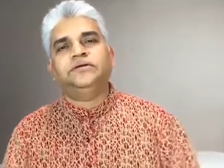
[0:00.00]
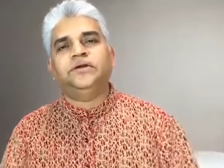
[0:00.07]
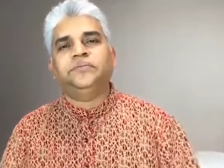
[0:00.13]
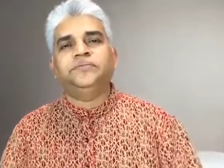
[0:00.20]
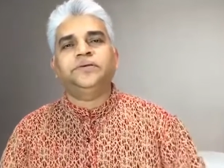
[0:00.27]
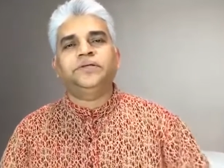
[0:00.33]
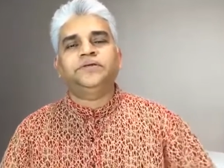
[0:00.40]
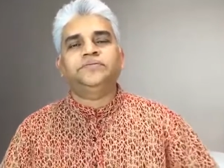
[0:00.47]

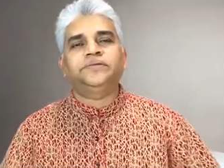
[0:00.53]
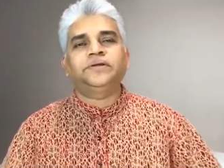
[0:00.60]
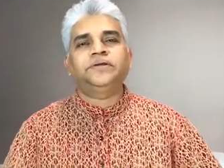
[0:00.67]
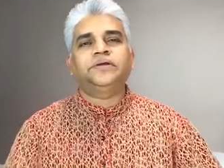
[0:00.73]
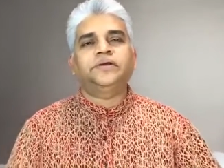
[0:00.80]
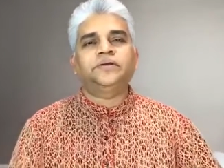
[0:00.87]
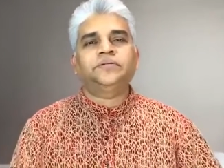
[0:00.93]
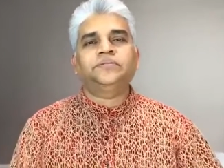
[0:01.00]
dumping
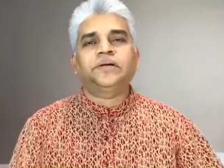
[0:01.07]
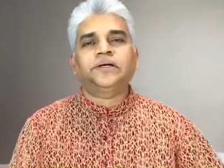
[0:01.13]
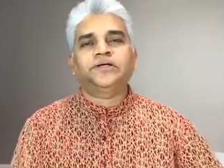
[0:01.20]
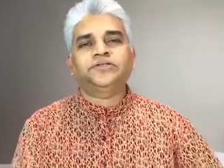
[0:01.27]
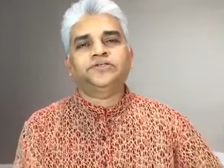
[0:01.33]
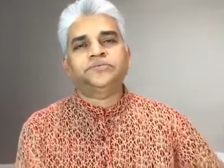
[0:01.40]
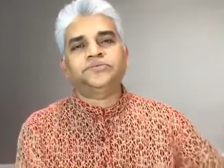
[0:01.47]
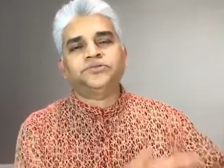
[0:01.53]
different
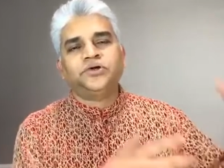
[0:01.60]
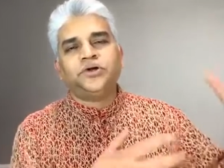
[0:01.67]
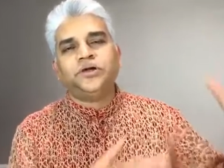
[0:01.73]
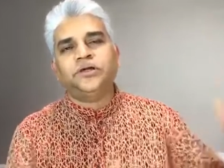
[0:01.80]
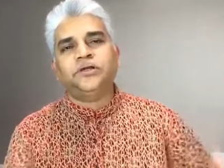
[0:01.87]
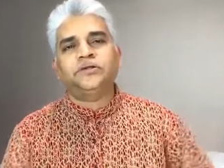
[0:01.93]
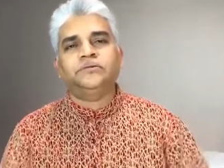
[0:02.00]
buckets of soil